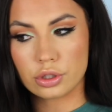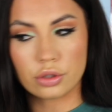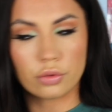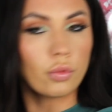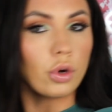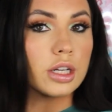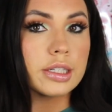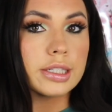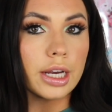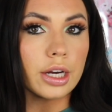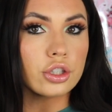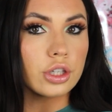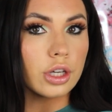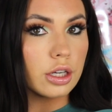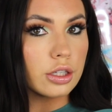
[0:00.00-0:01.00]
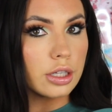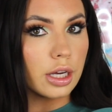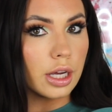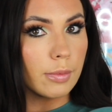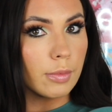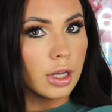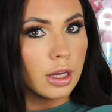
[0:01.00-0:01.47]
So 1 section at a
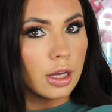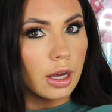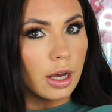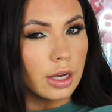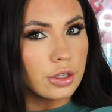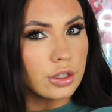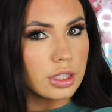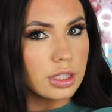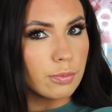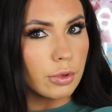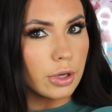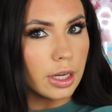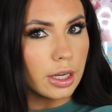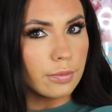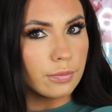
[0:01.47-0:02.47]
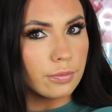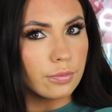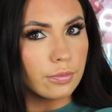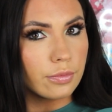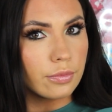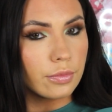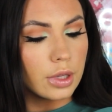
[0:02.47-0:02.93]
time, I just spray a
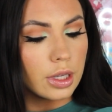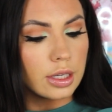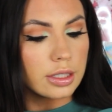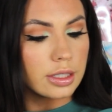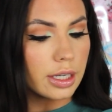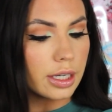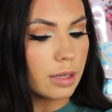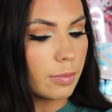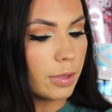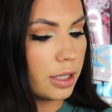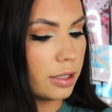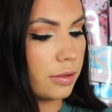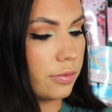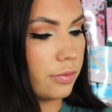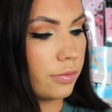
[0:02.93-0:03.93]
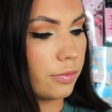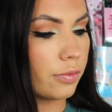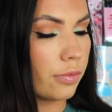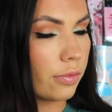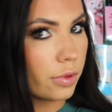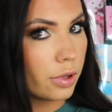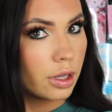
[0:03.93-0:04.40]
tiny bit,
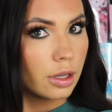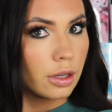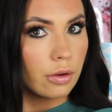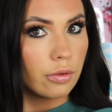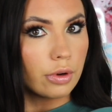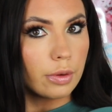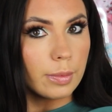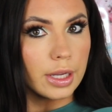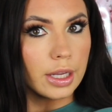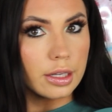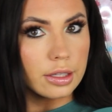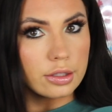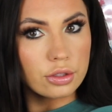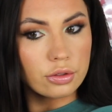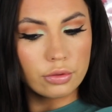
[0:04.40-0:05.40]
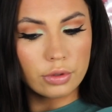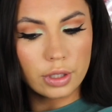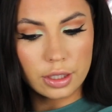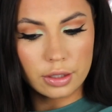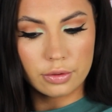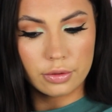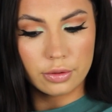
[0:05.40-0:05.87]
run my hands through it